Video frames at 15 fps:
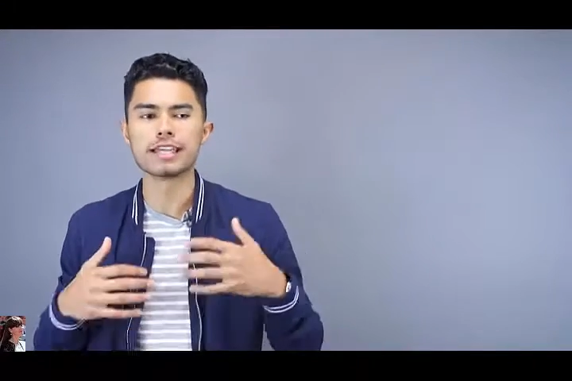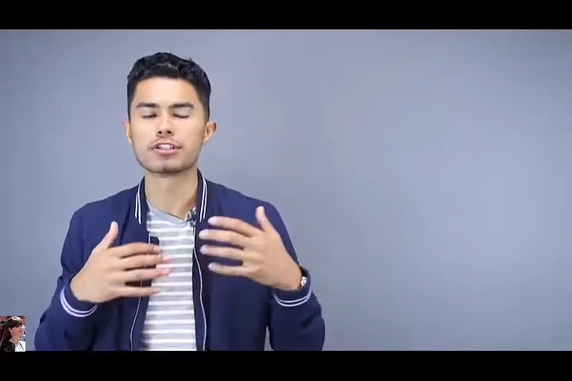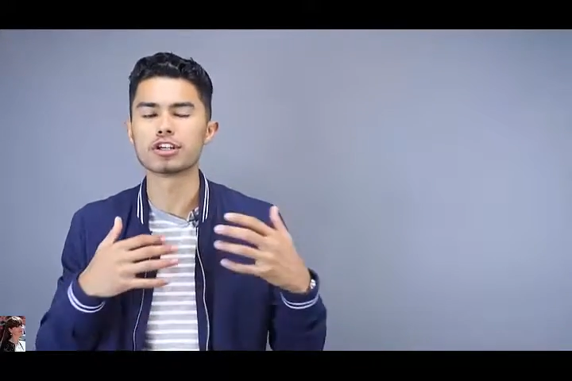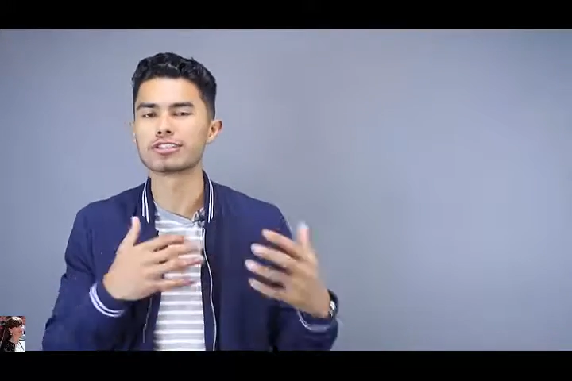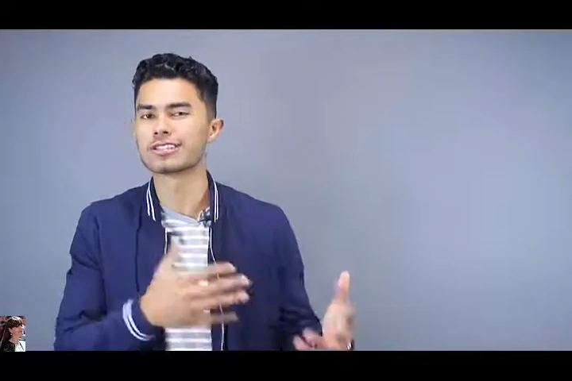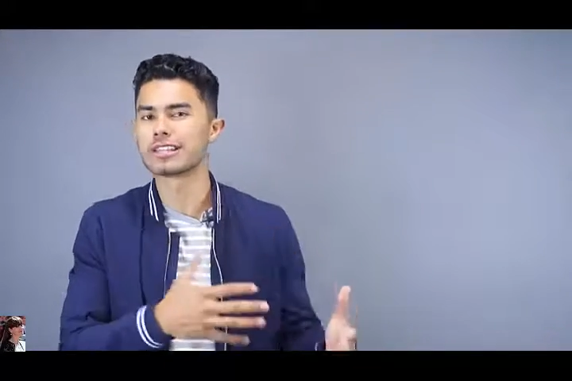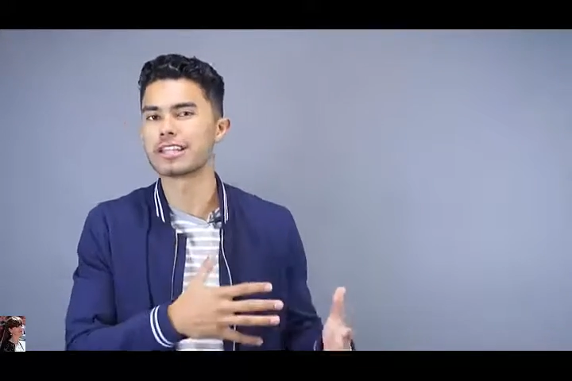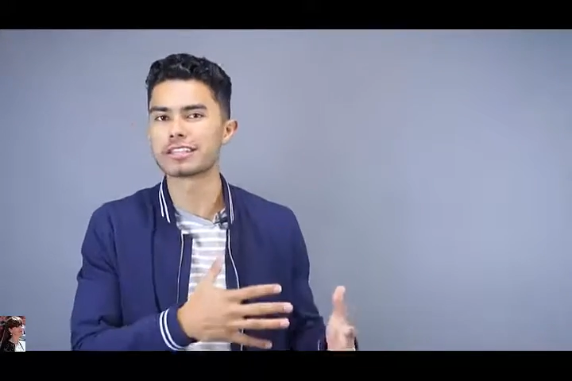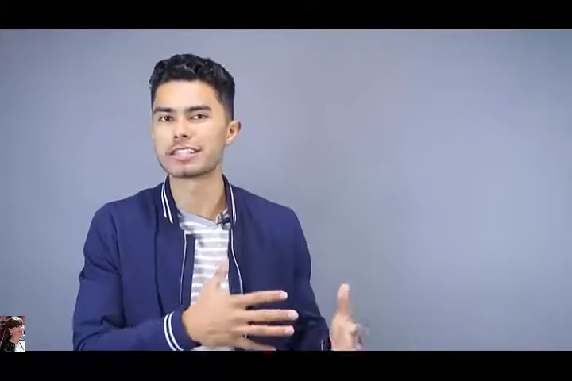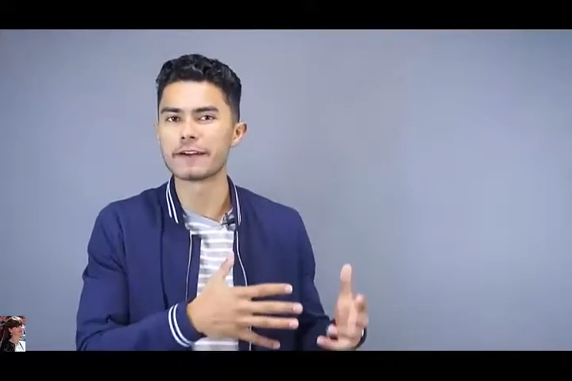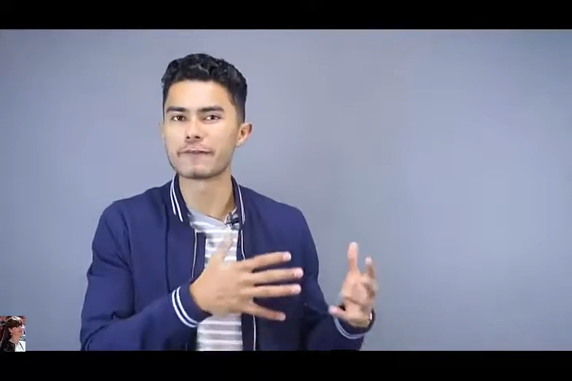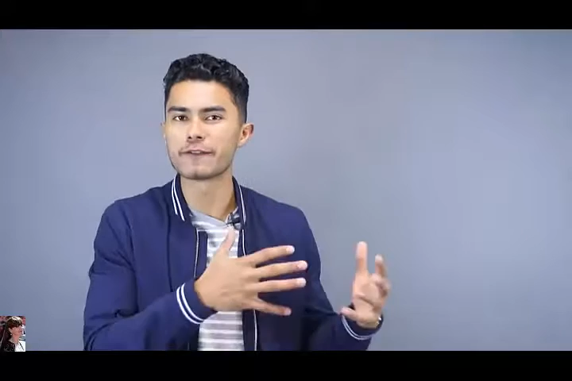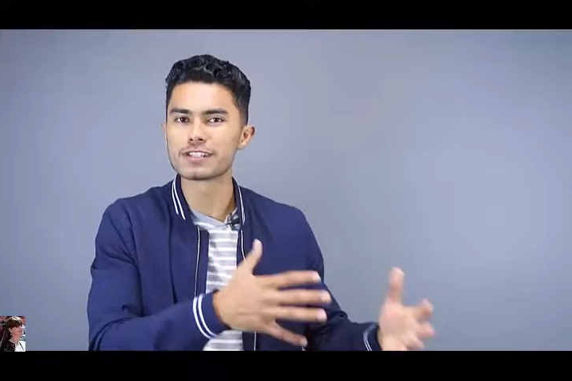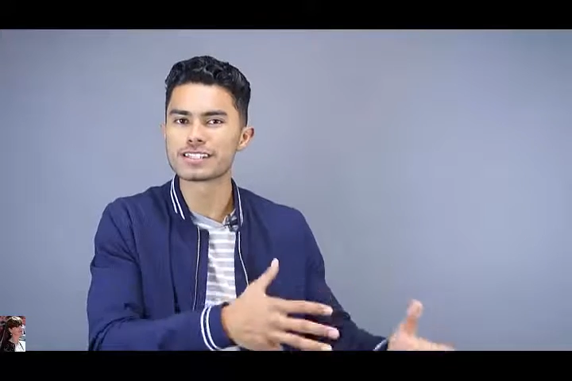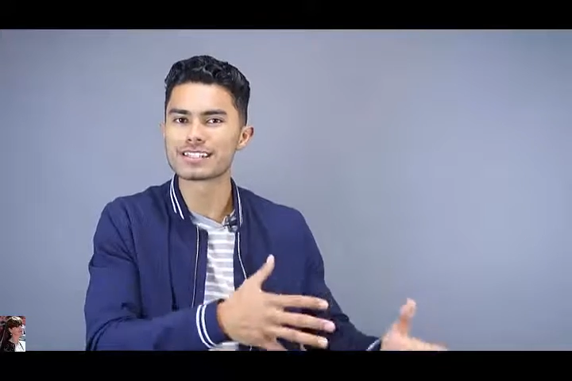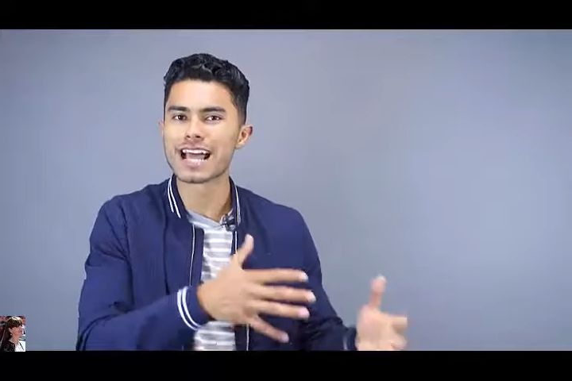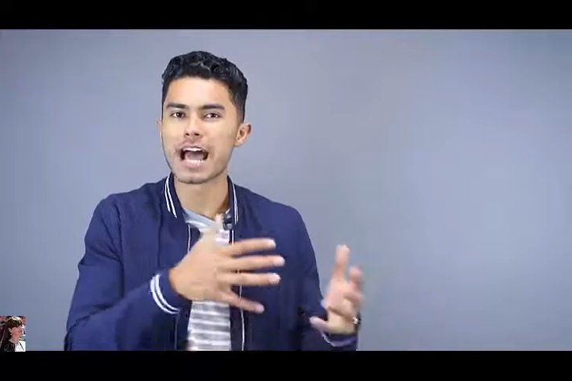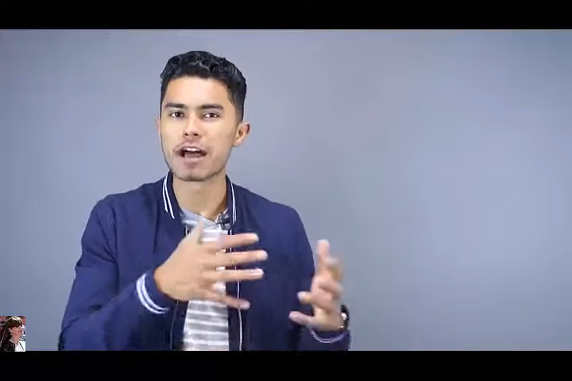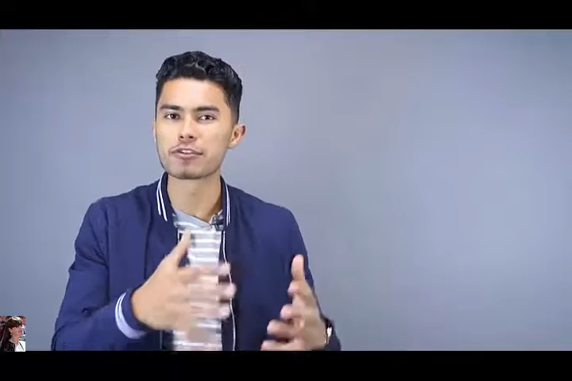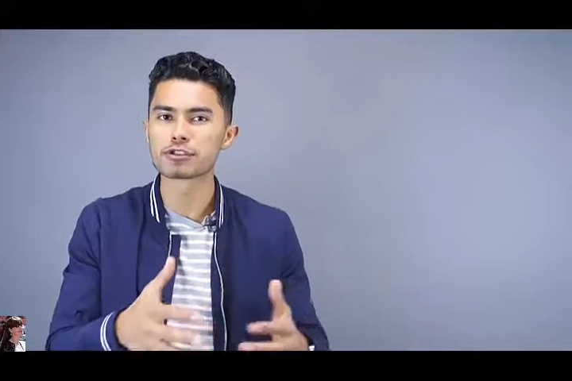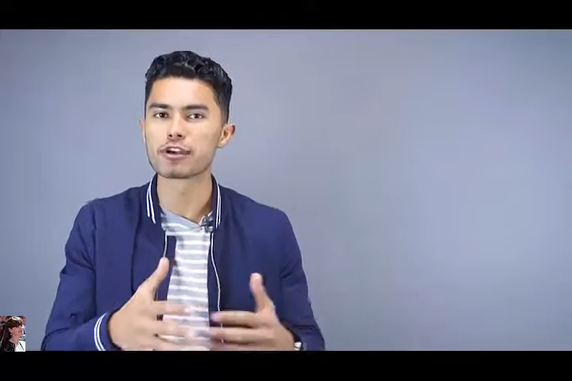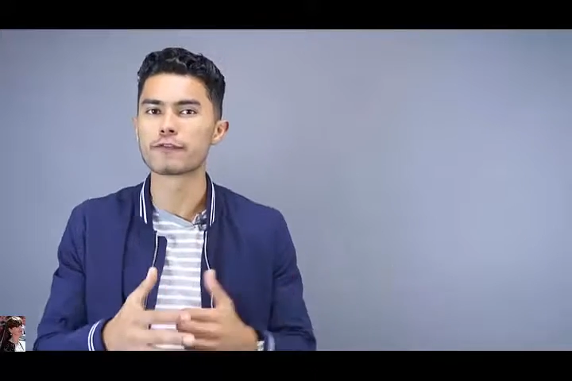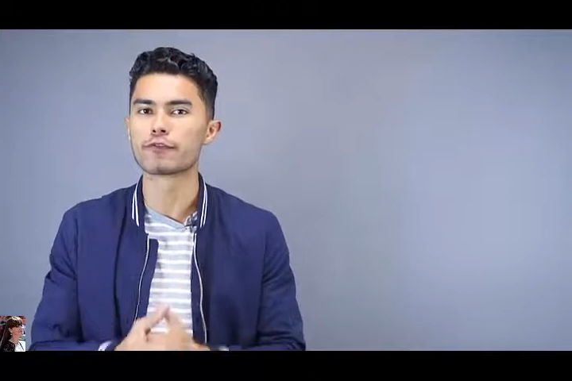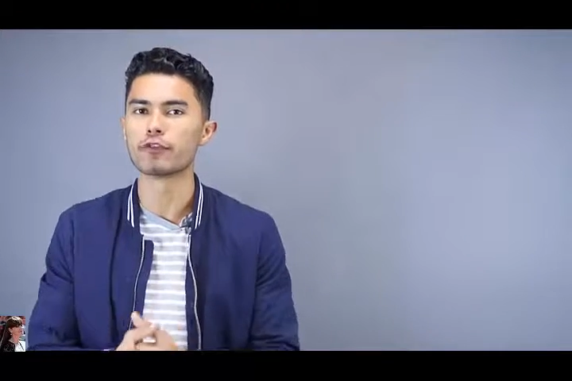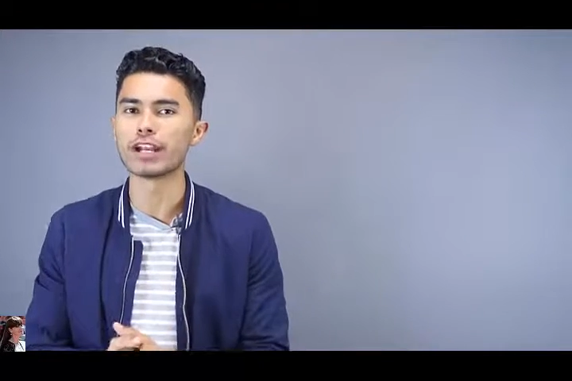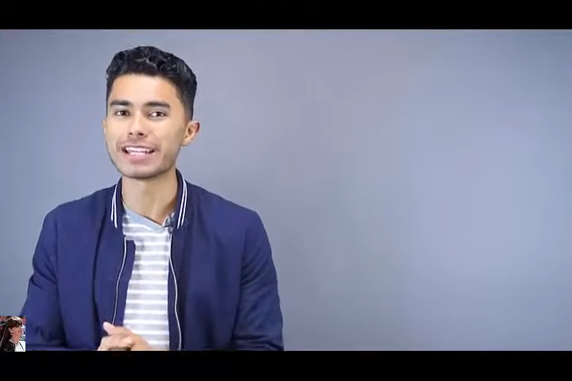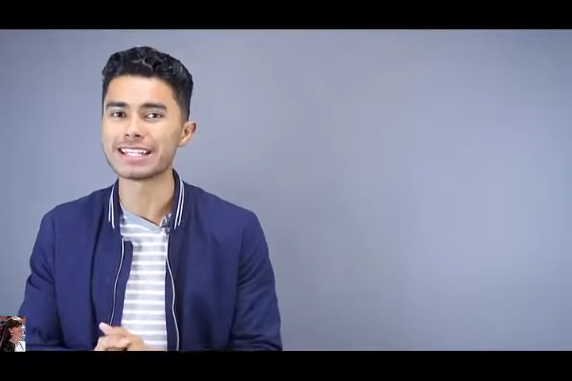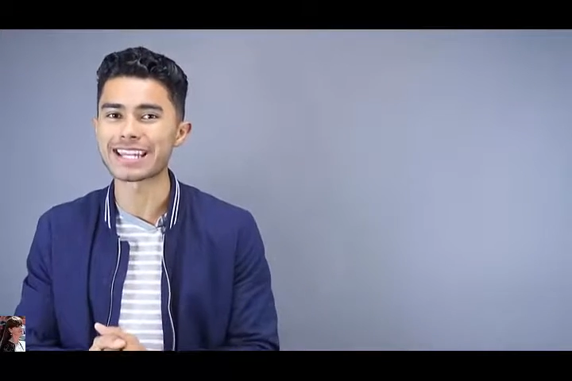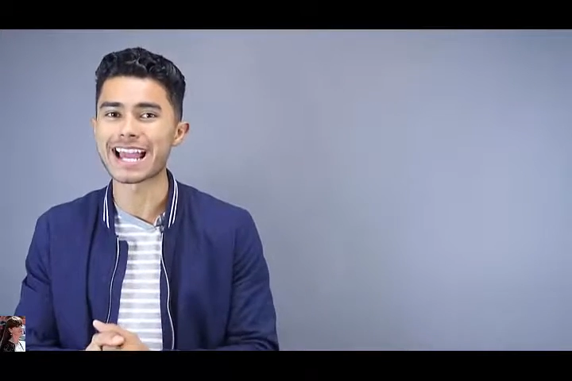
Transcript: and just different styles of rain